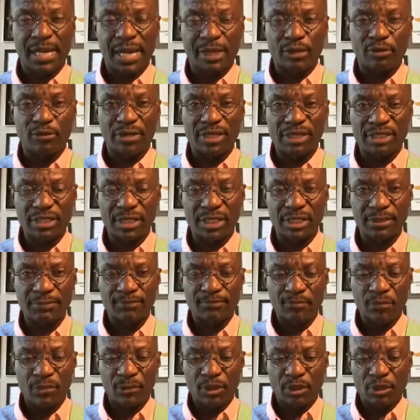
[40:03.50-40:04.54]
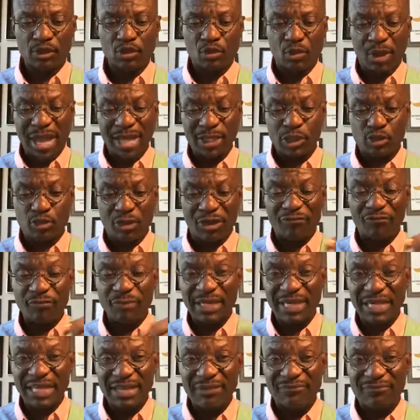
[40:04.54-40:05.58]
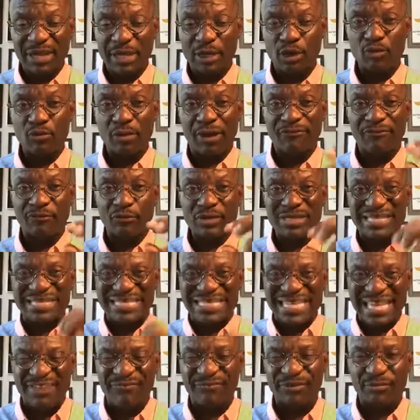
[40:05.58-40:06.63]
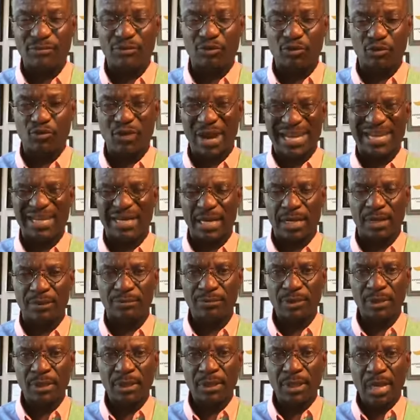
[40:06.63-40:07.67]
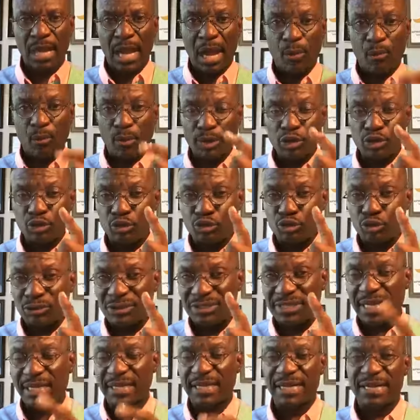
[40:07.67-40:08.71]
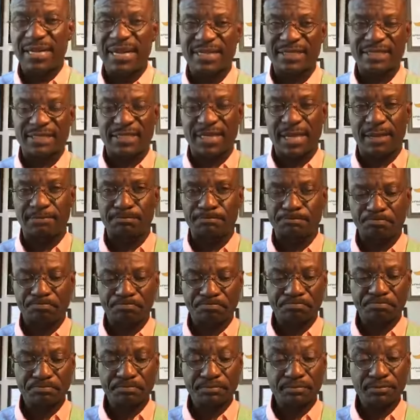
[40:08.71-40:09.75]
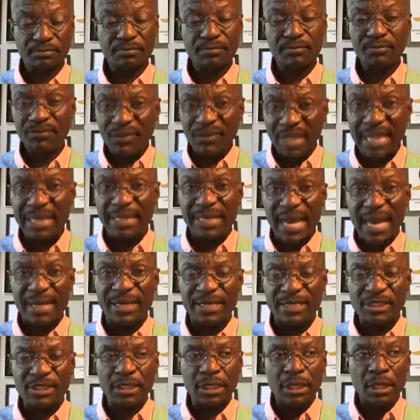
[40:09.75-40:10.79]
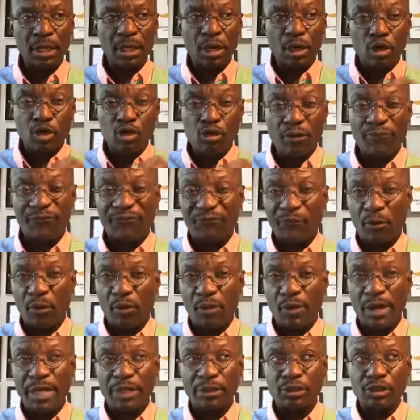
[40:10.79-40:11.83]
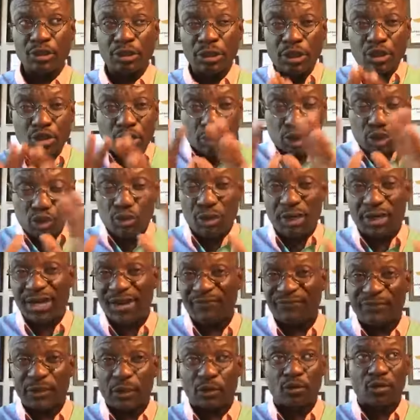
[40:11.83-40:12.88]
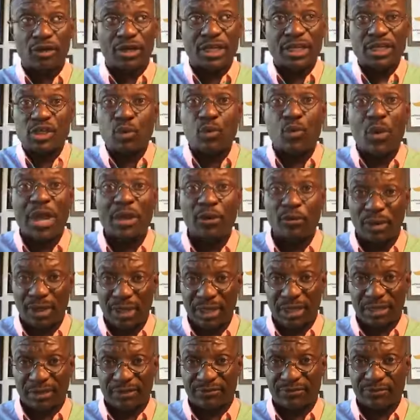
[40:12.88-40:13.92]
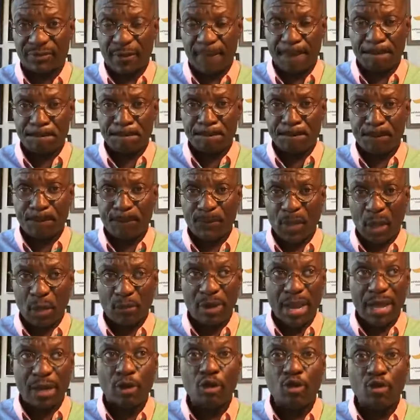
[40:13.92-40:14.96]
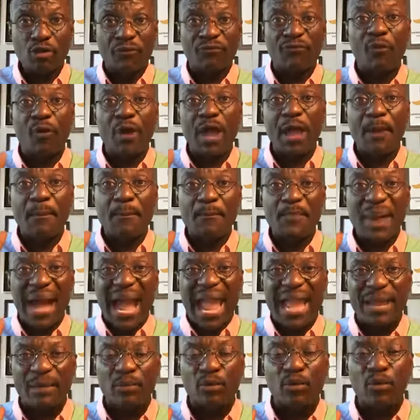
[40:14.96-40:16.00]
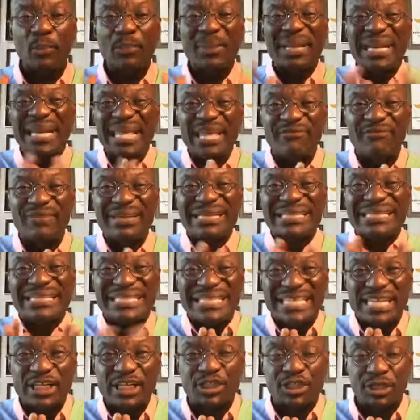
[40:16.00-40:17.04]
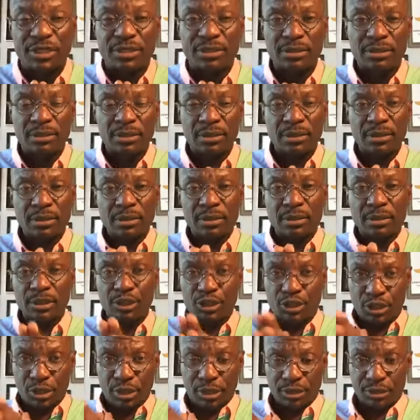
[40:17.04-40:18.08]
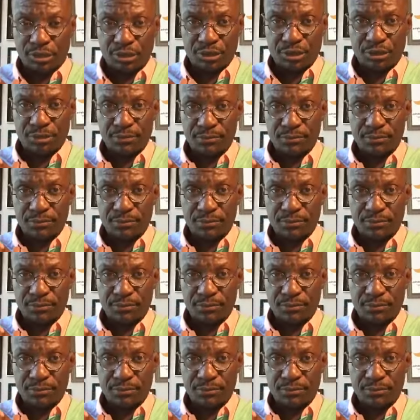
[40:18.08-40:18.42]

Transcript: Are you listening? So as you have believed and you have received him right now, I want you to take the next step. And that is, look for in your geographic location where you live. All right? Look for a Bible-believing teaching church.